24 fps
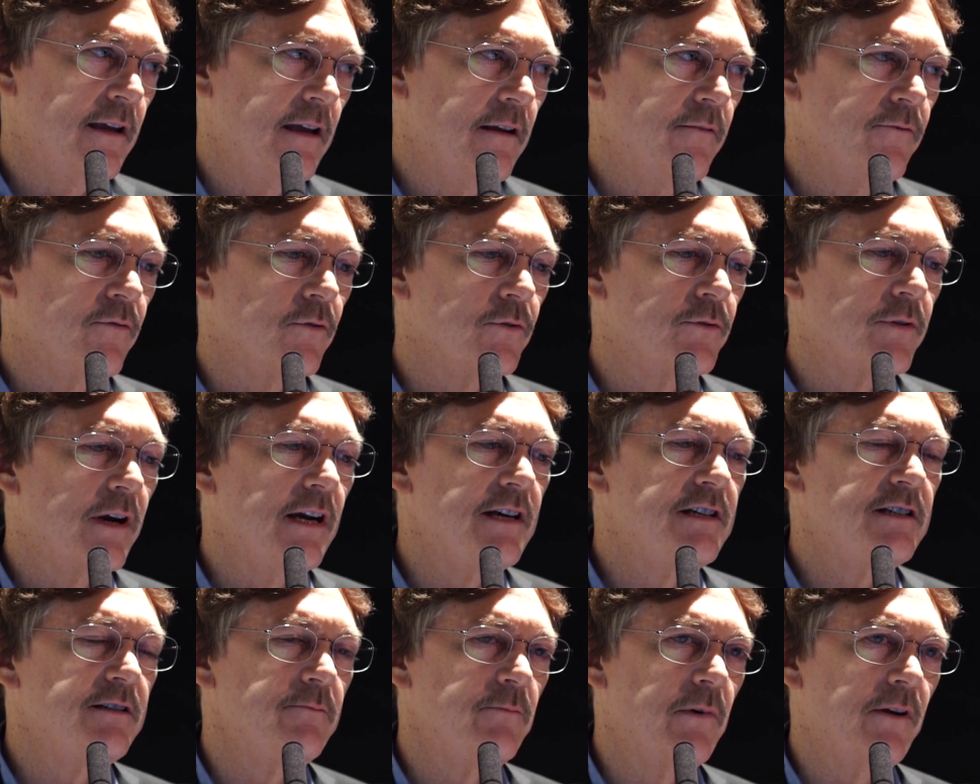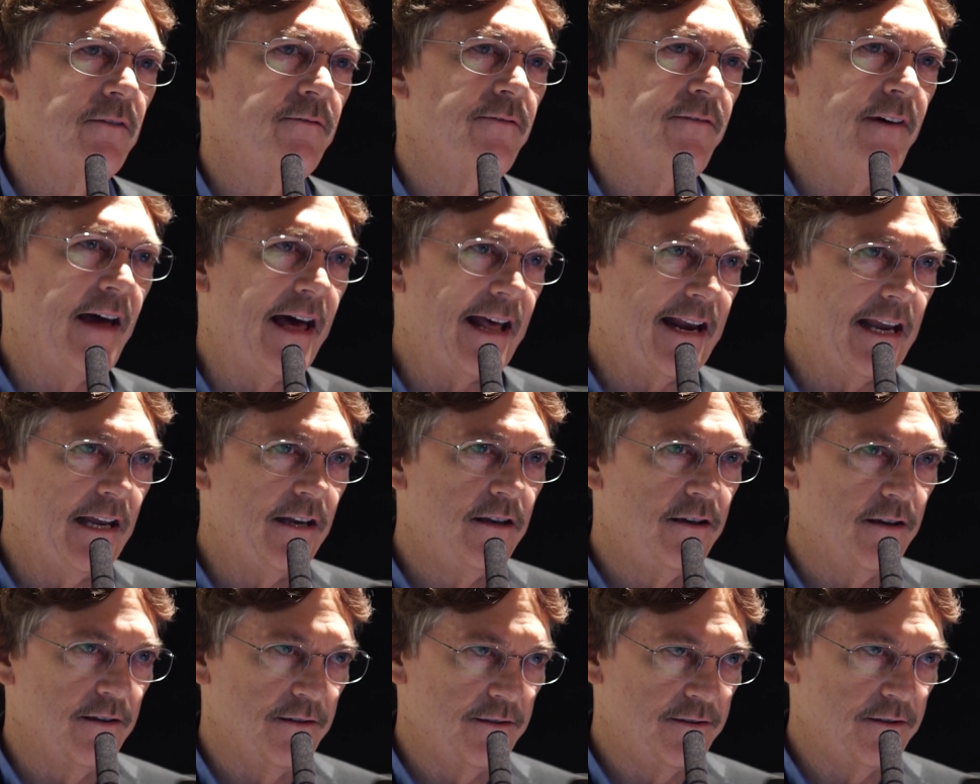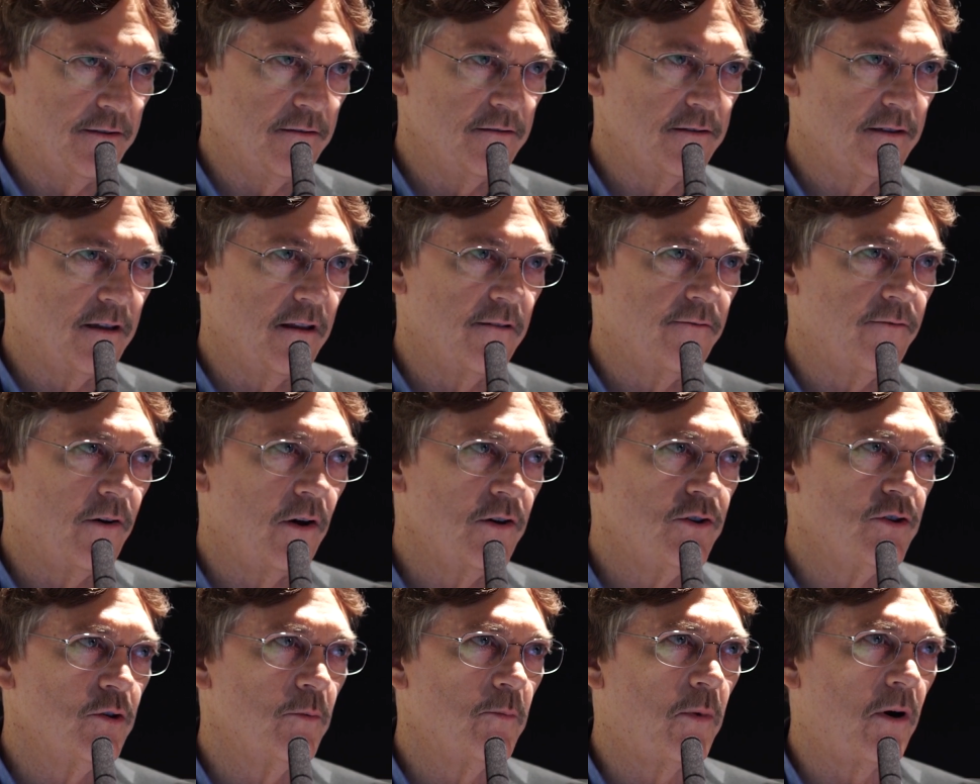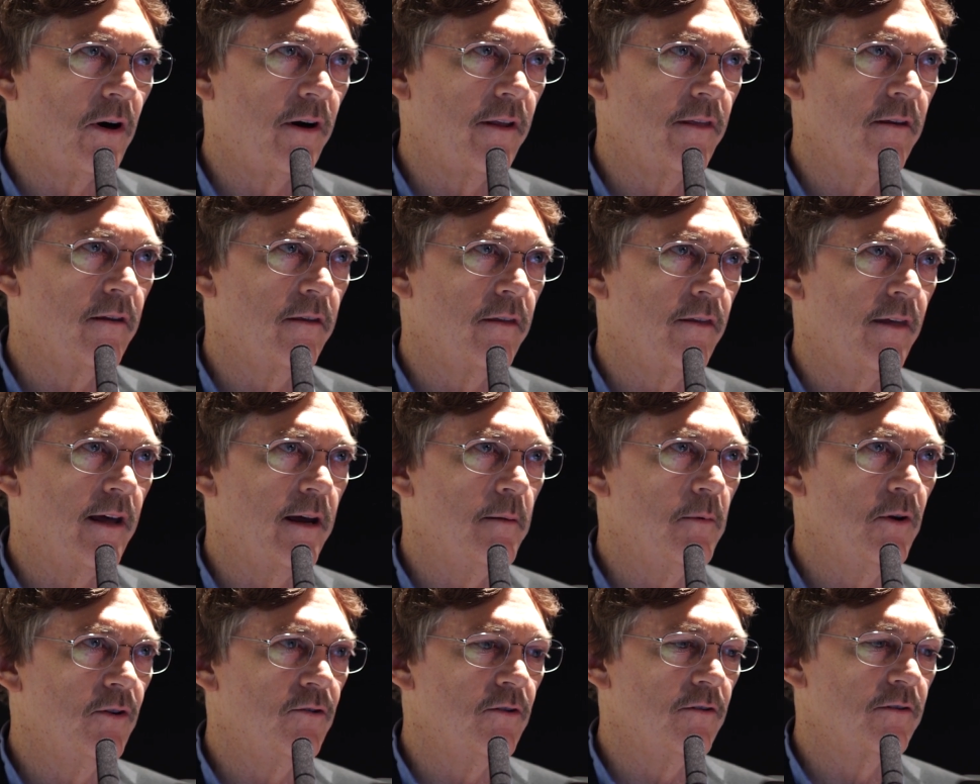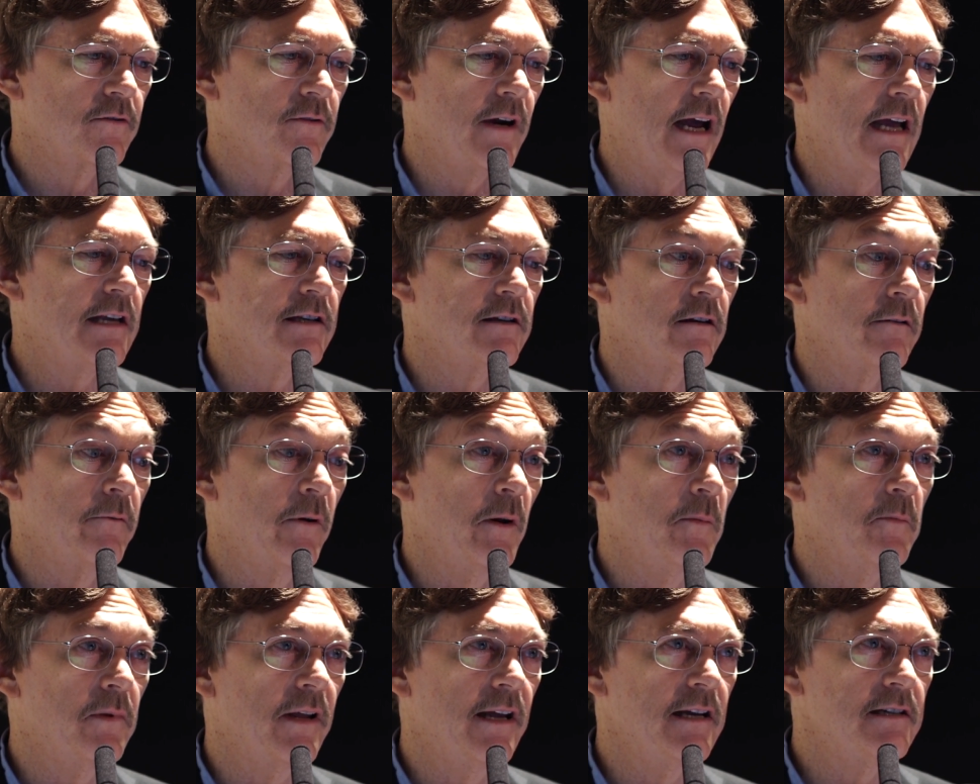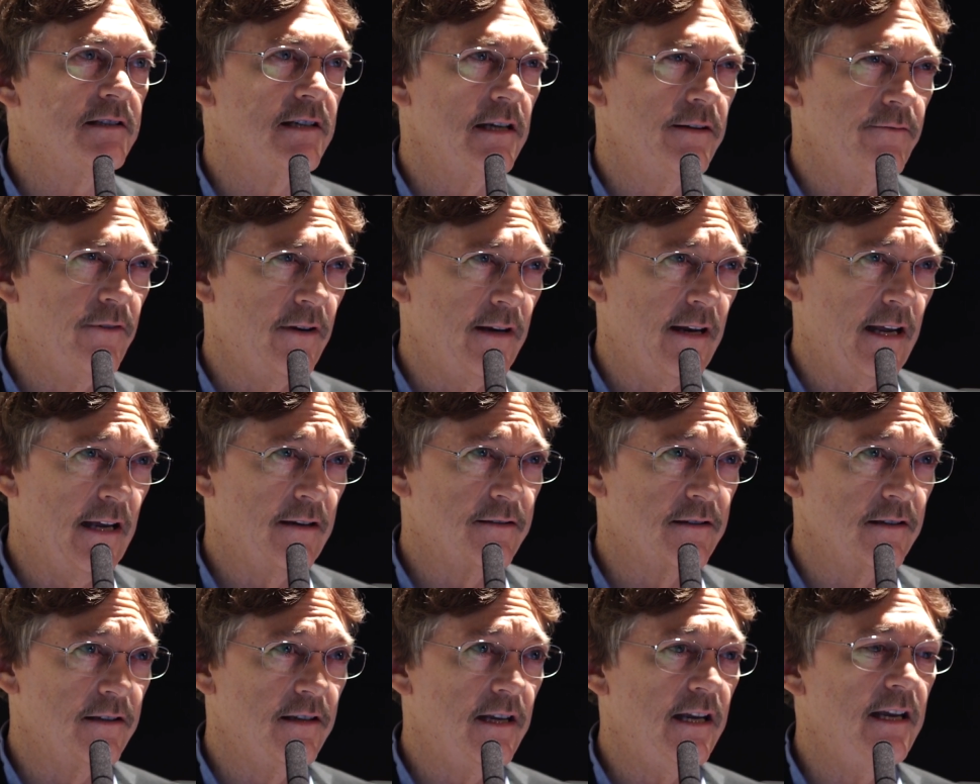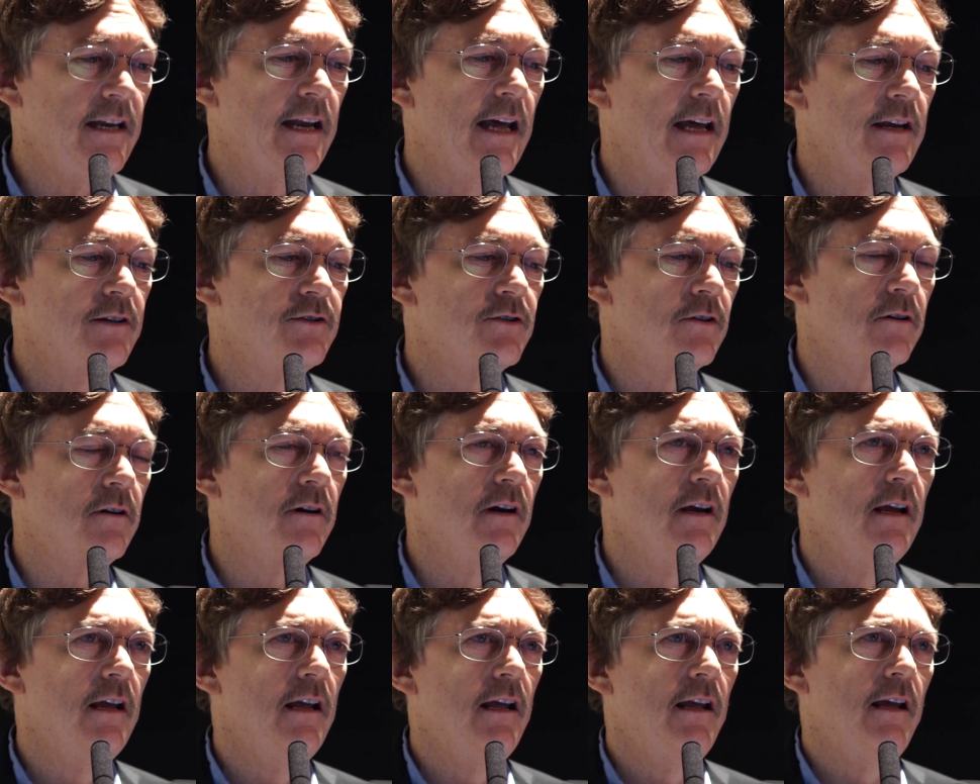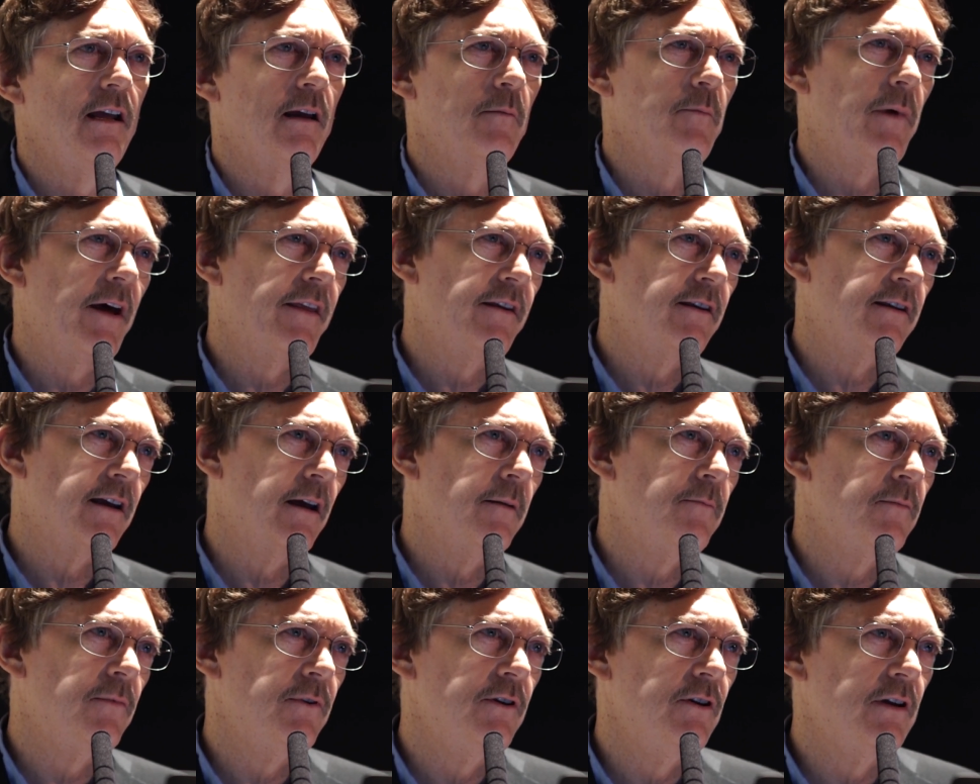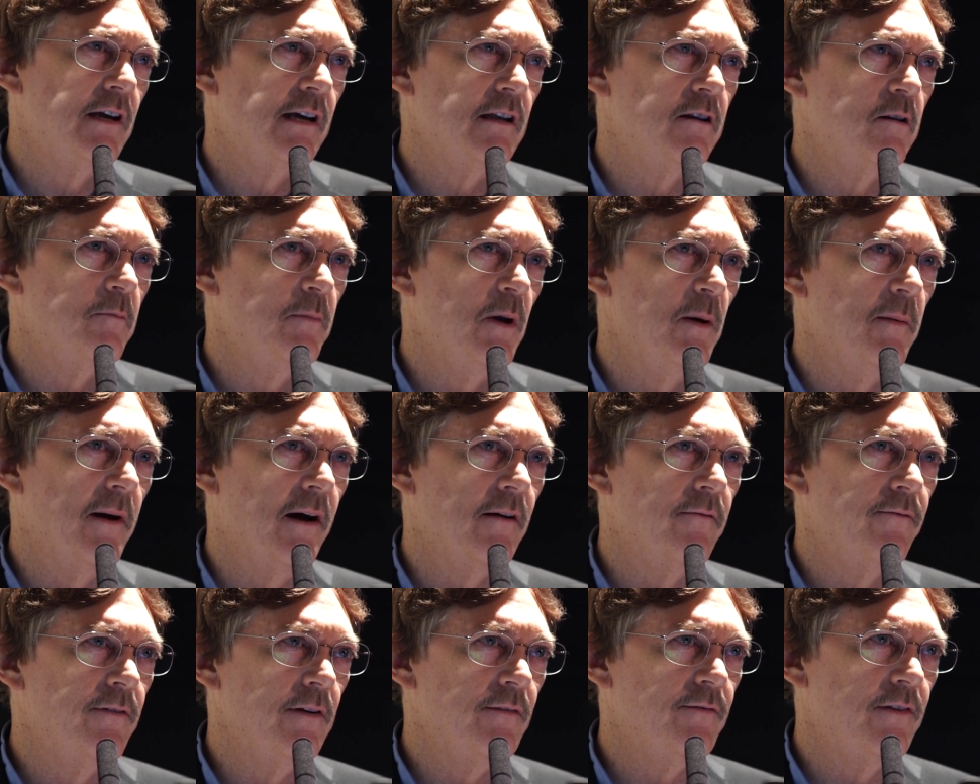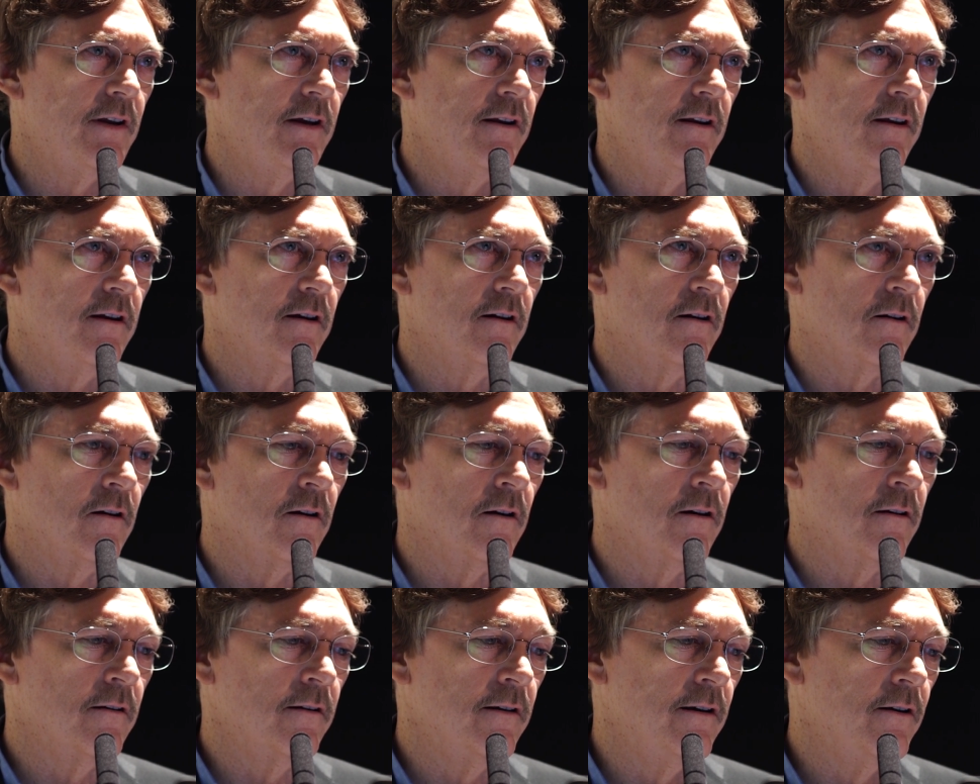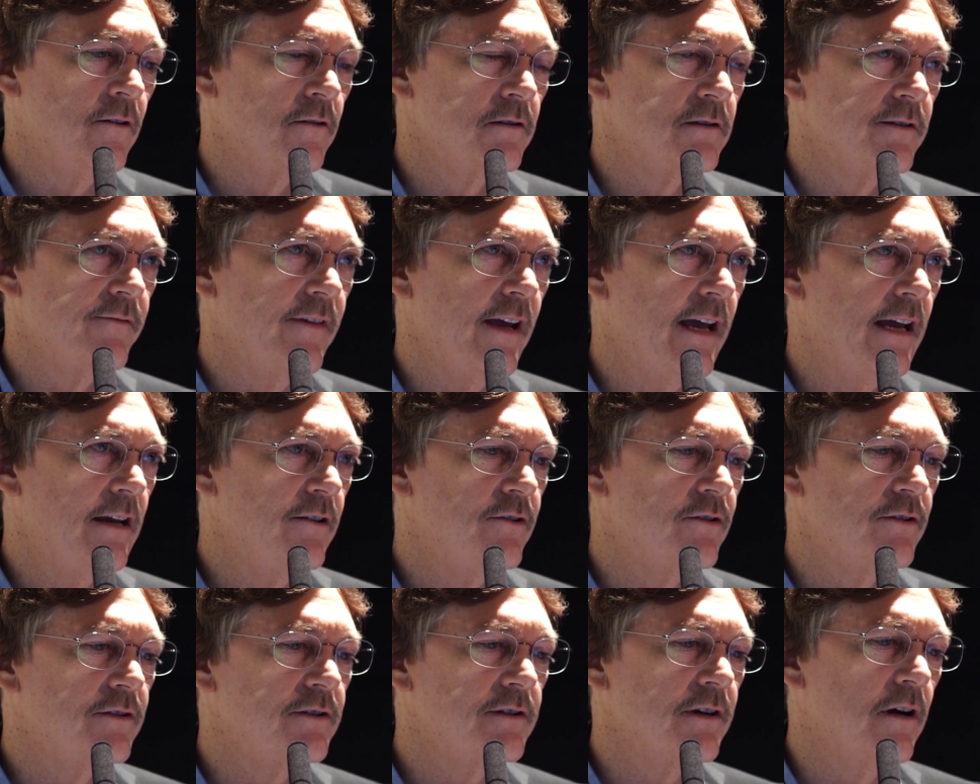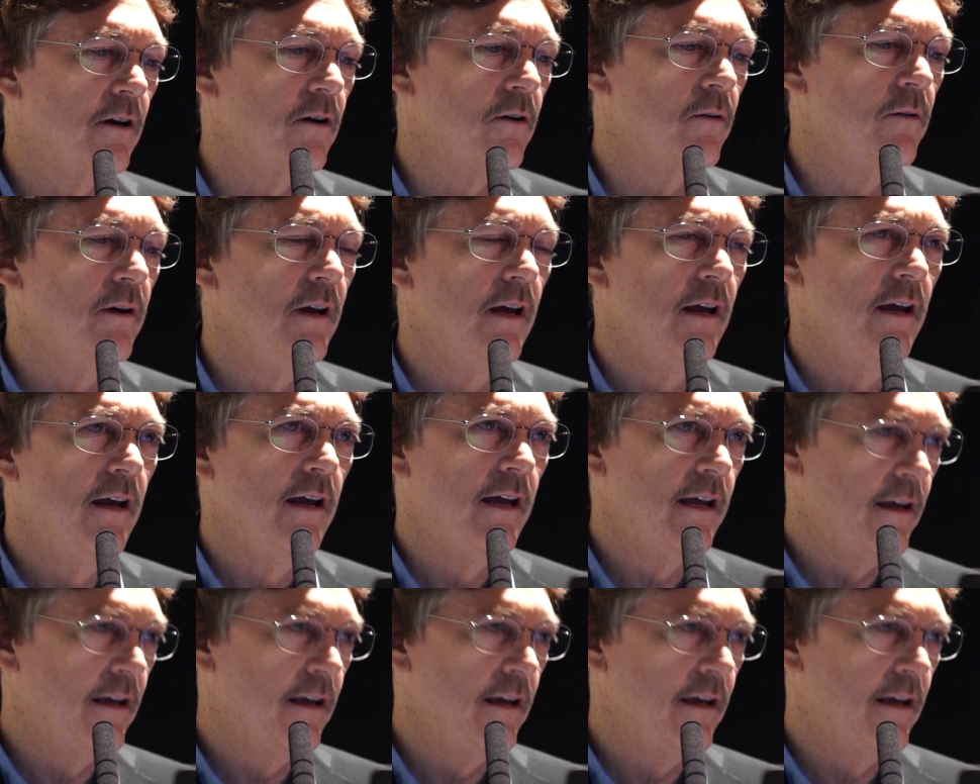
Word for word: infiltration with fatty tissues. The functional part of the thymus is gradually replaced even as a teenager. By the time you get to be about 50 years of age or so,